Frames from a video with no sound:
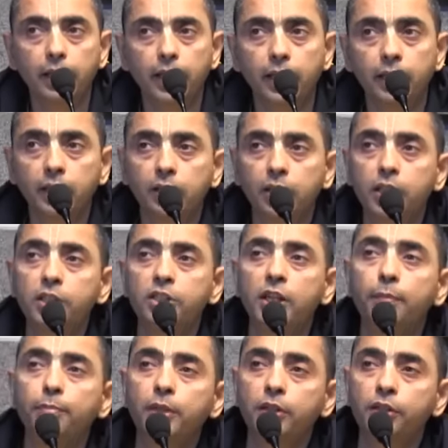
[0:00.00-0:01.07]
In the third
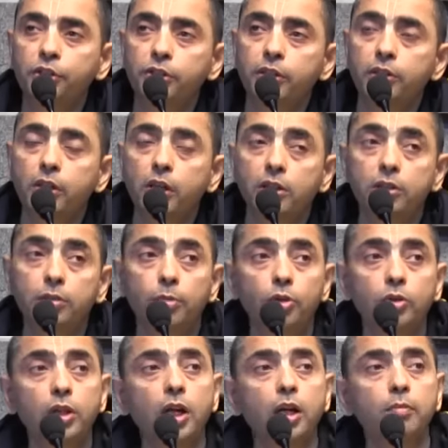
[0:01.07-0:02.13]
chapter, Krishna talks
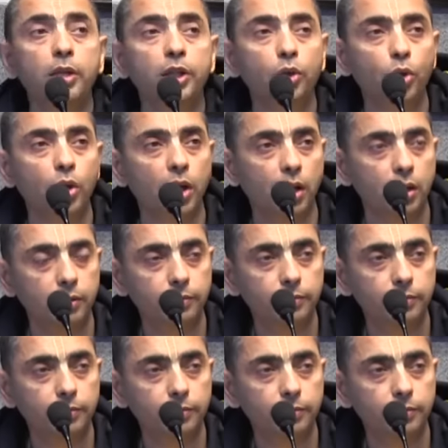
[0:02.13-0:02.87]
about Karma Yoga.